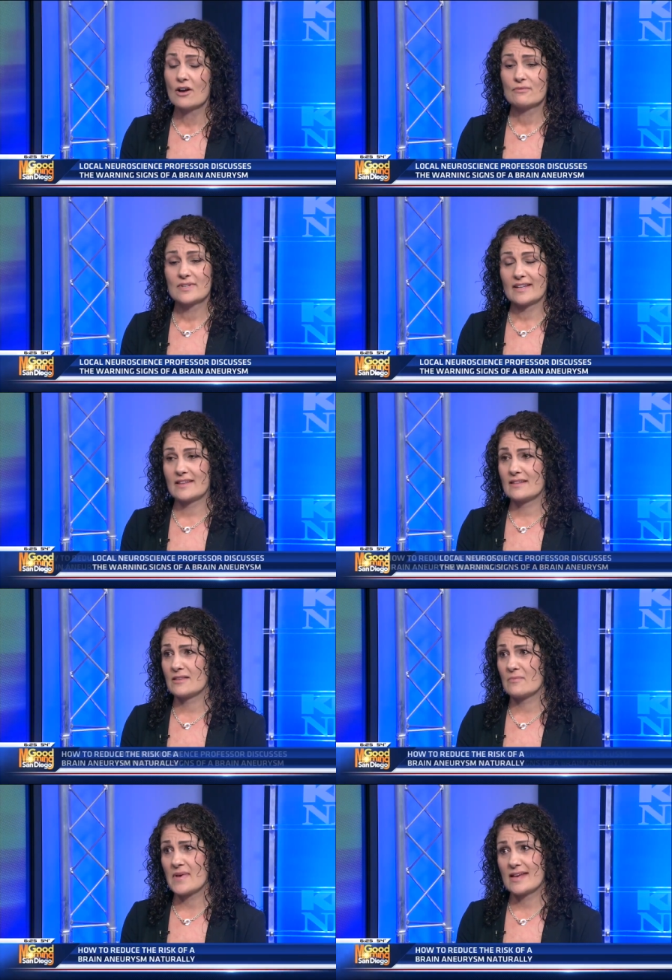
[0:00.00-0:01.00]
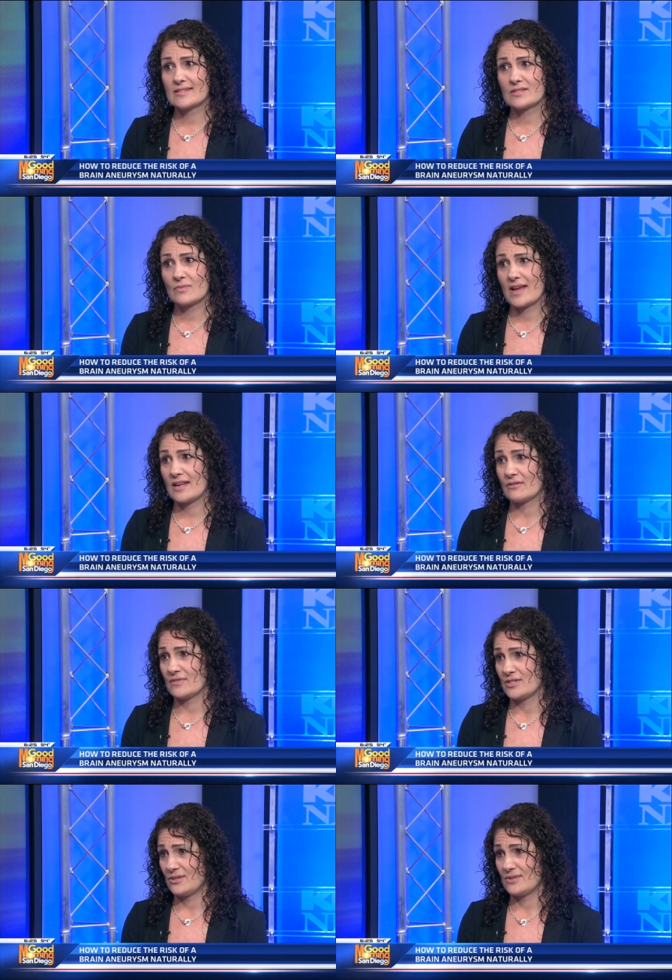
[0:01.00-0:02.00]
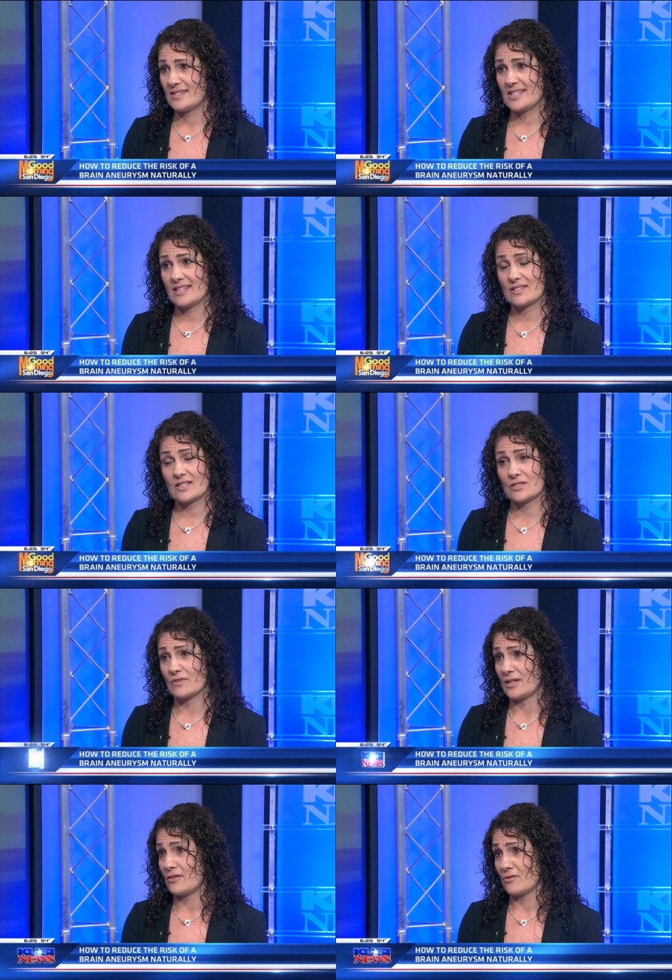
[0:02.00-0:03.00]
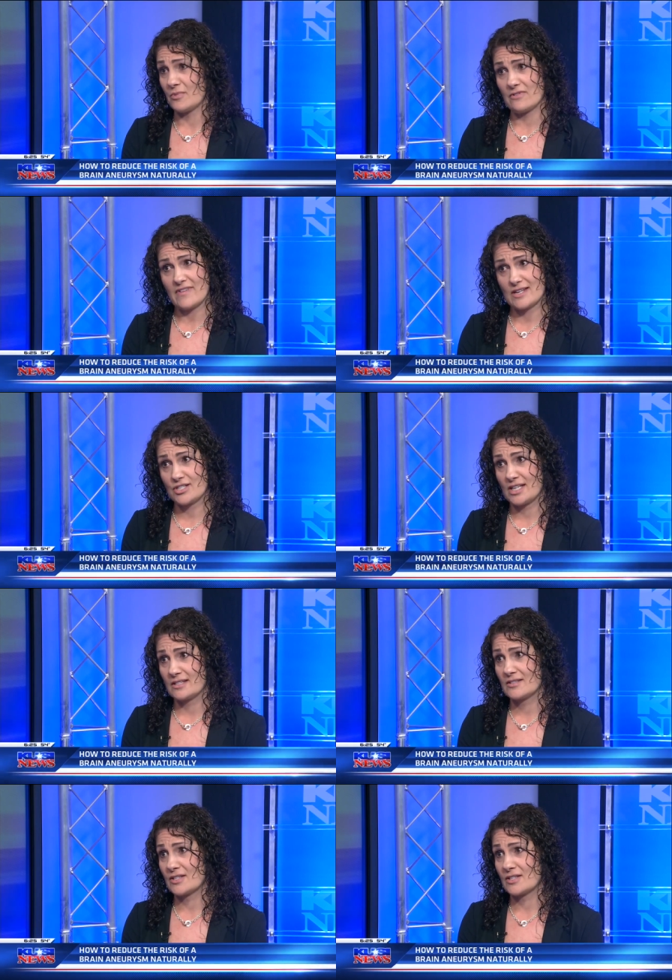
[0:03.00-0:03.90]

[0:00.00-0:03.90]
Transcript: Really, the best way to reduce is, is really through prevention.